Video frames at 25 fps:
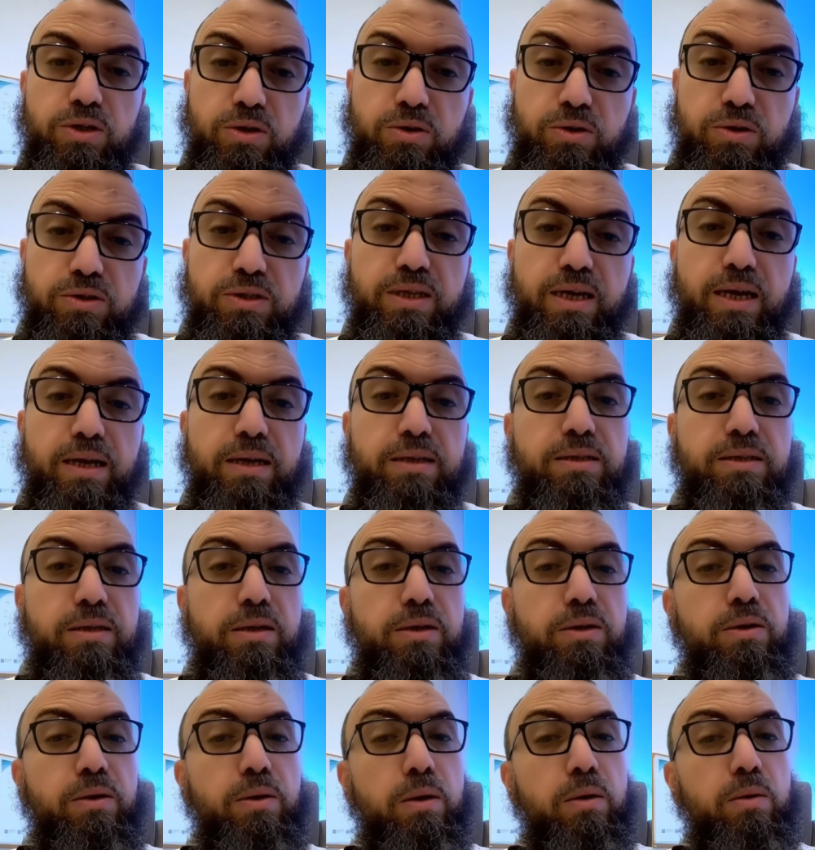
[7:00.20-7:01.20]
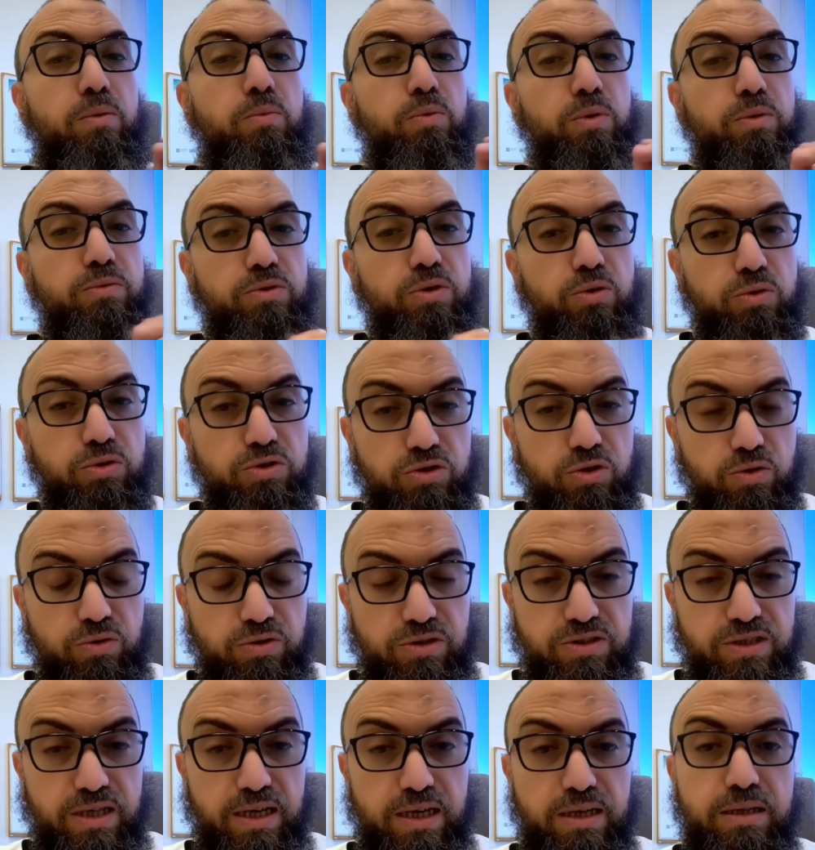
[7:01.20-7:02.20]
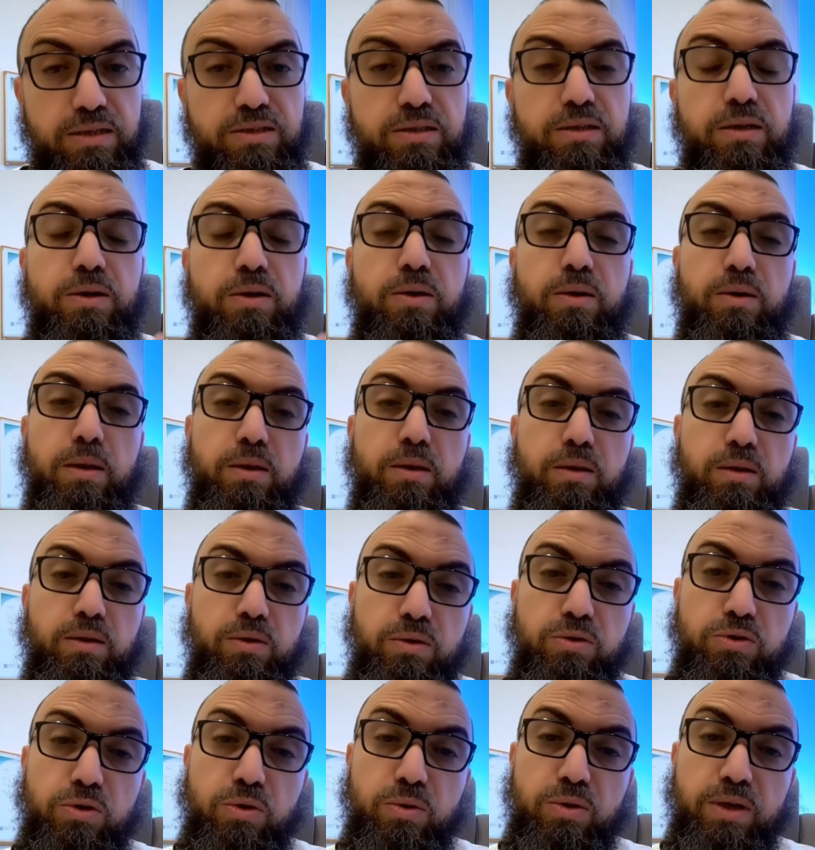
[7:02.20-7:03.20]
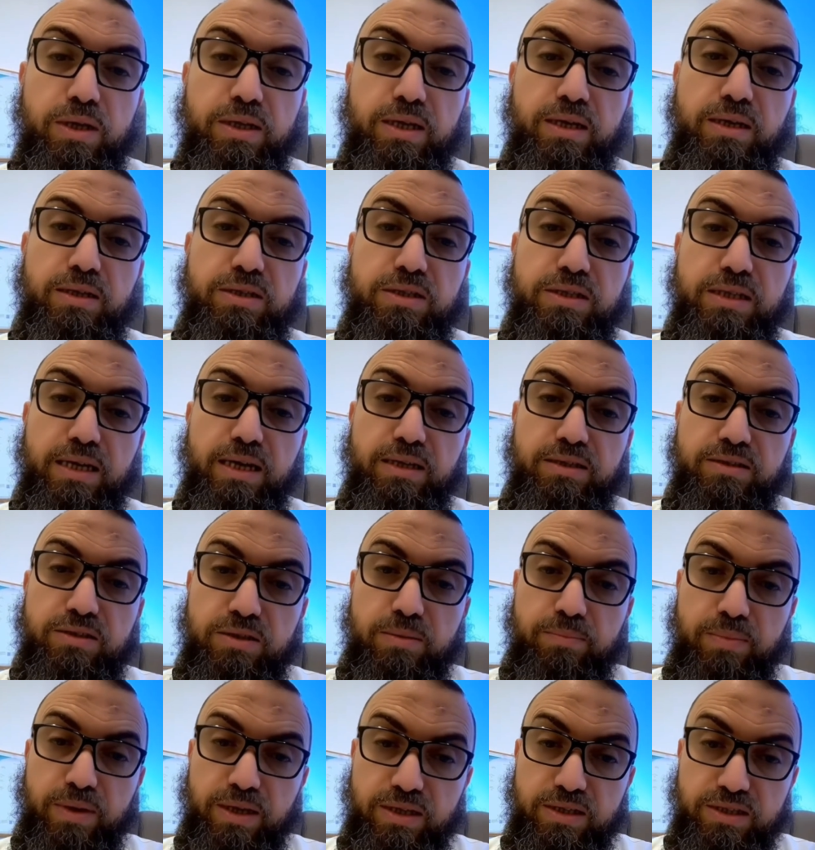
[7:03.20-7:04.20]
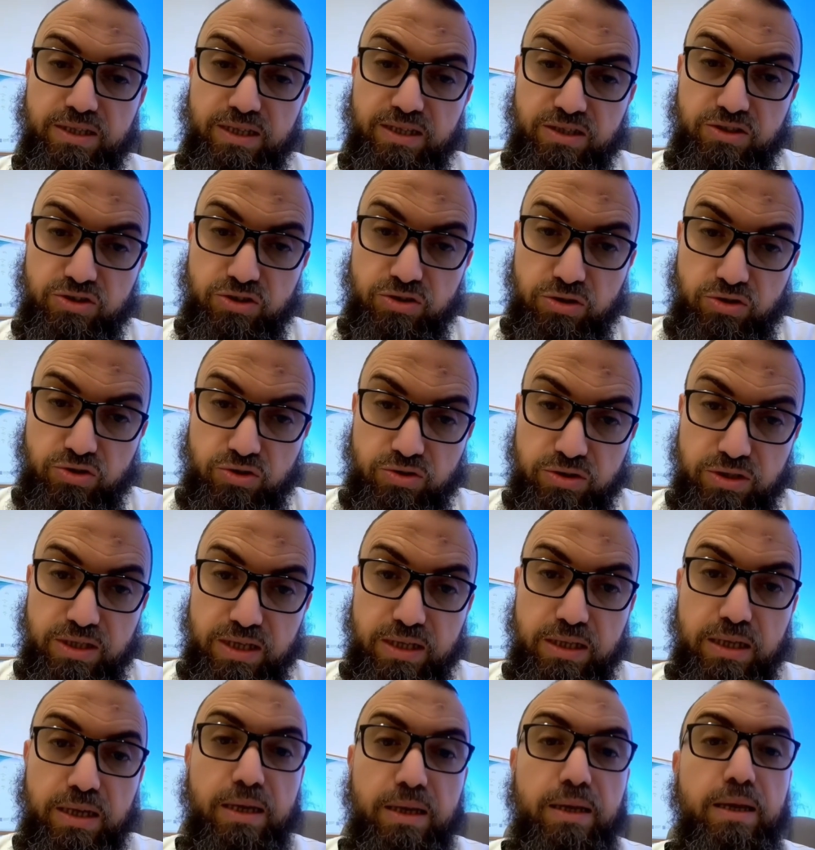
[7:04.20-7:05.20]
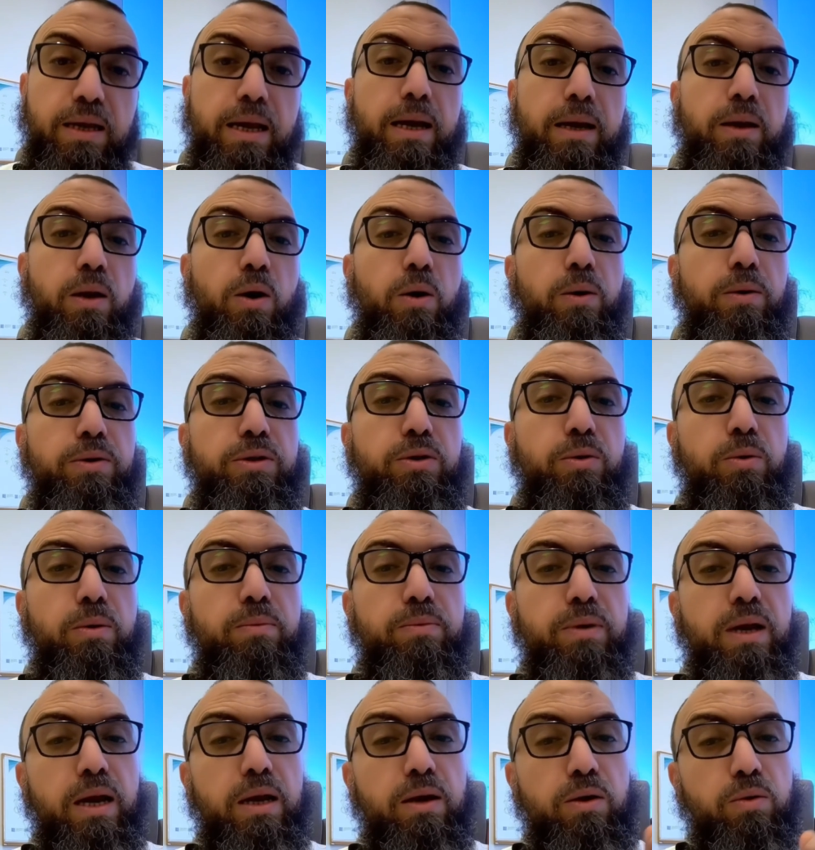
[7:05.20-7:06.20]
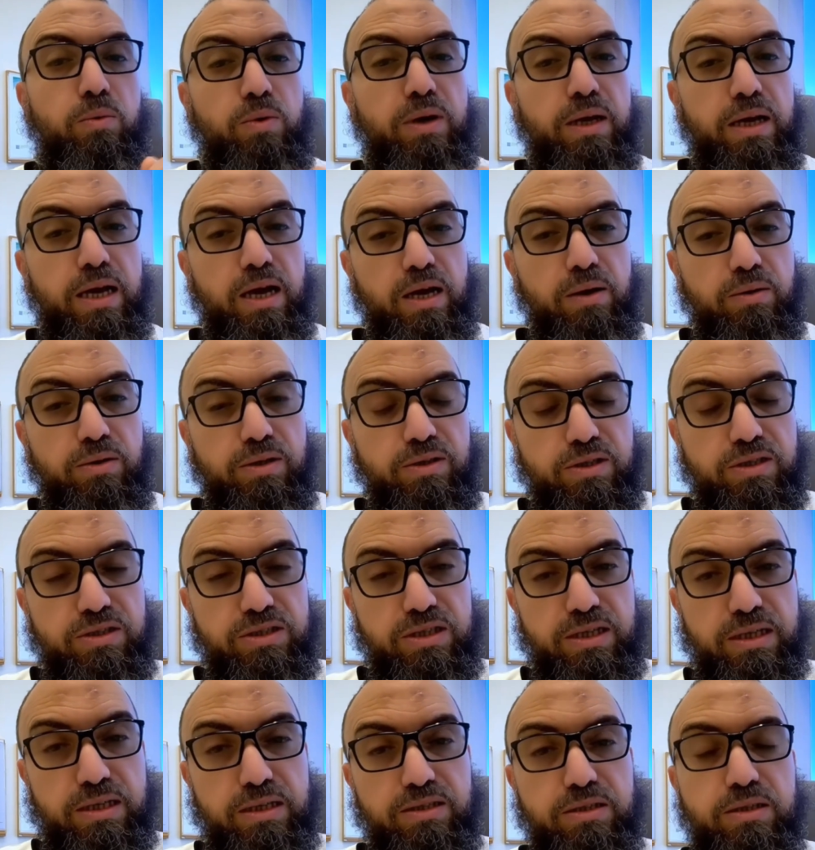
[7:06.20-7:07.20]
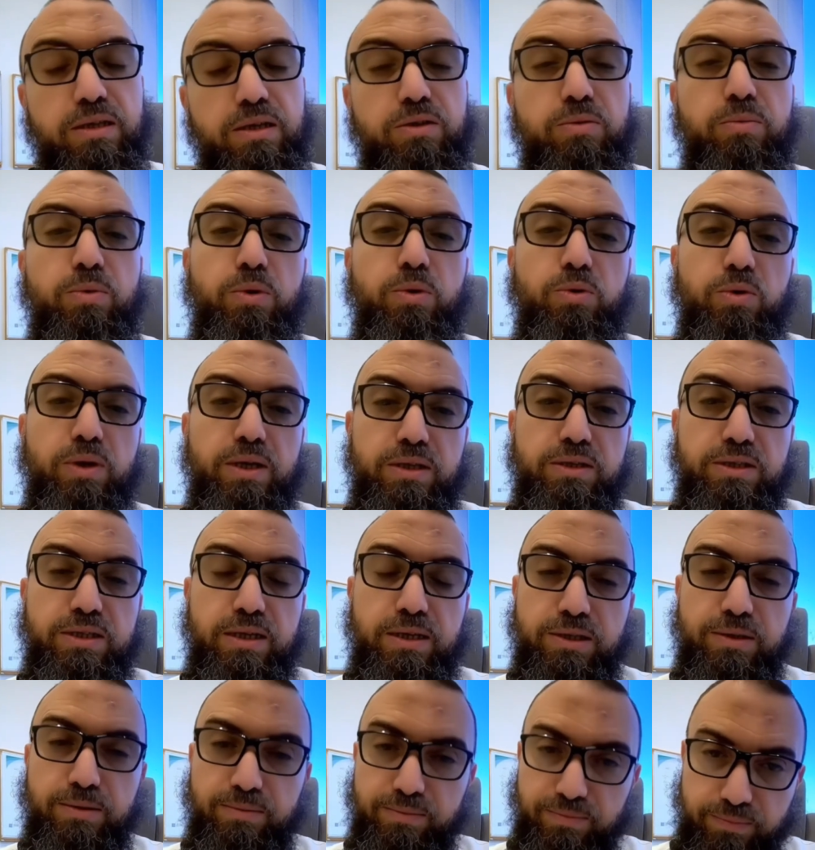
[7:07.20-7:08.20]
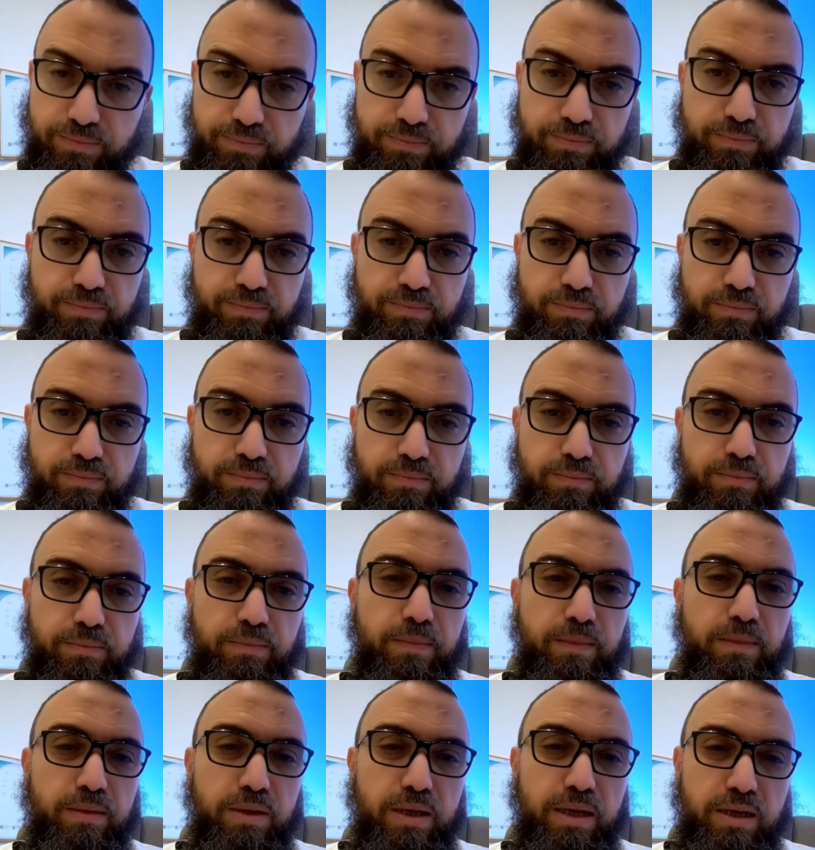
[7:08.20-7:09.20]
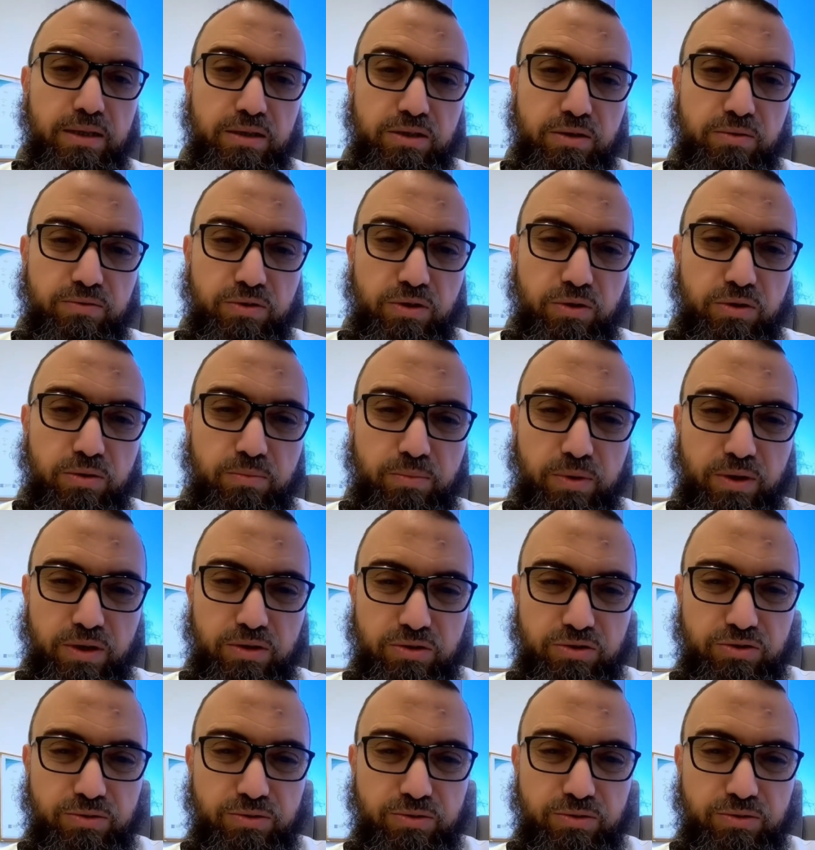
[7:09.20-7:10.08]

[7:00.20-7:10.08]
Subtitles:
tests, reviews those tests, so they can assess the medications you're taking and also evaluate how the disease is progressing. Thank you very much.